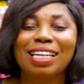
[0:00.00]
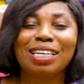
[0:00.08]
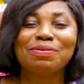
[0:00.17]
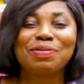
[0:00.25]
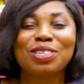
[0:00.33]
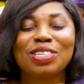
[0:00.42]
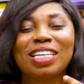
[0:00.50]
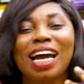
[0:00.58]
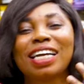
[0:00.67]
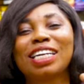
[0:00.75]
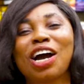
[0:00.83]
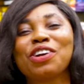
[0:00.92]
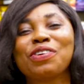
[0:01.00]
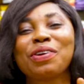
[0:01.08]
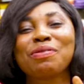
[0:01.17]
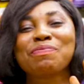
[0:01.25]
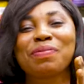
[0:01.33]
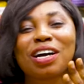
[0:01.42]
led me to lie down in
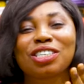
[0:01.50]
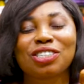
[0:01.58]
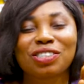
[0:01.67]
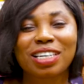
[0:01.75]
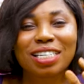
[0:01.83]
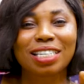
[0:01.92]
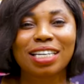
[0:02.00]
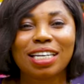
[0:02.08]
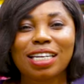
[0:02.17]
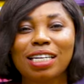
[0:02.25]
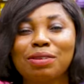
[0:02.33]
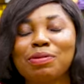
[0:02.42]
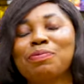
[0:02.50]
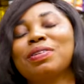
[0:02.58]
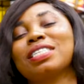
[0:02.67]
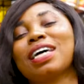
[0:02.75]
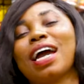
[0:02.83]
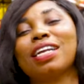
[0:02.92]
green pastures. He led me
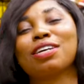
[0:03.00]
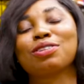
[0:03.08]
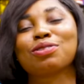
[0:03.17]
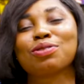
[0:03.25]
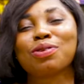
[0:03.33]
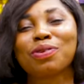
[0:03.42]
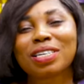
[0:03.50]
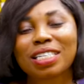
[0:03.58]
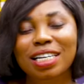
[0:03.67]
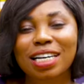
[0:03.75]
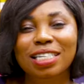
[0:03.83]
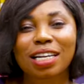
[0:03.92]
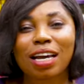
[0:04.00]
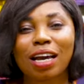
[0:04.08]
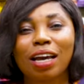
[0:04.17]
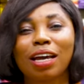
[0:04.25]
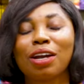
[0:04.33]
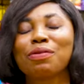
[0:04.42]
beside the still waters.
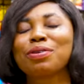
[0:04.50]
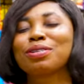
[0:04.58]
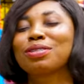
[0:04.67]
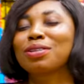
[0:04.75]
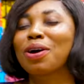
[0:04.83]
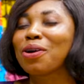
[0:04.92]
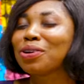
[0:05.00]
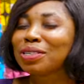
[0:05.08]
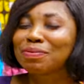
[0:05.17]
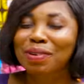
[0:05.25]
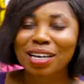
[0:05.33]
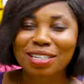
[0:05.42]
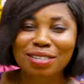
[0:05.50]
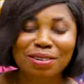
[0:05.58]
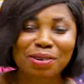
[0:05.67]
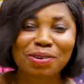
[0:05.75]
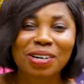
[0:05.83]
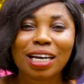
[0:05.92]
He restored my
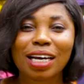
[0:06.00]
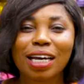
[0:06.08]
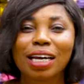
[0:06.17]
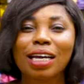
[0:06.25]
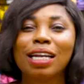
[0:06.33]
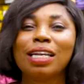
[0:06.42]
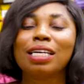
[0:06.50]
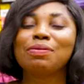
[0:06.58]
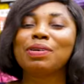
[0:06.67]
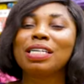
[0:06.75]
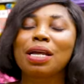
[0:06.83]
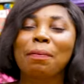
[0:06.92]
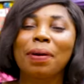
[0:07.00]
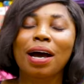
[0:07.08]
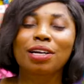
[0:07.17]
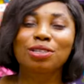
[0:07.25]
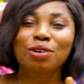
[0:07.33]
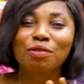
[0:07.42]
soul. He led me in the
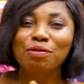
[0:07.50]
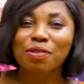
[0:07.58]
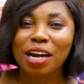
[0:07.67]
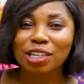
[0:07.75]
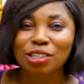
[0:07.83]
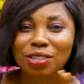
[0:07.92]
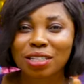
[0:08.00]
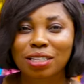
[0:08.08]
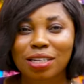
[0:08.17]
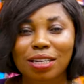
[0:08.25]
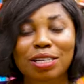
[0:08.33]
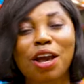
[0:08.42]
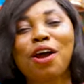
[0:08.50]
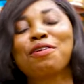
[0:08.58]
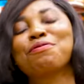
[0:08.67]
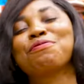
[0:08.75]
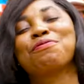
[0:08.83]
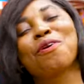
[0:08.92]
path of righteousness.
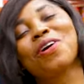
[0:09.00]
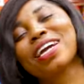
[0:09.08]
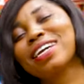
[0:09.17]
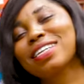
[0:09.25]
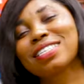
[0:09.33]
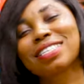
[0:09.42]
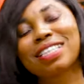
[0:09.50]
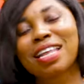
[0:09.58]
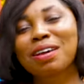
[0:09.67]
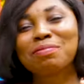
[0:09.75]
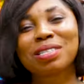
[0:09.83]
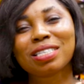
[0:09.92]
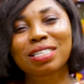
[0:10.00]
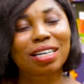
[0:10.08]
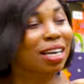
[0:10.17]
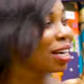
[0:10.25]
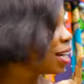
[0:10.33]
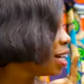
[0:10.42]
For his name's
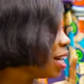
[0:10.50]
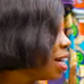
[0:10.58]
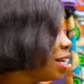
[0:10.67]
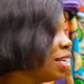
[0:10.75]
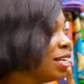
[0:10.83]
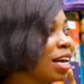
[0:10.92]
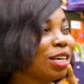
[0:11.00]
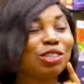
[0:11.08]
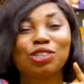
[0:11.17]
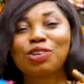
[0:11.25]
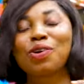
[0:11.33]
sake, yea,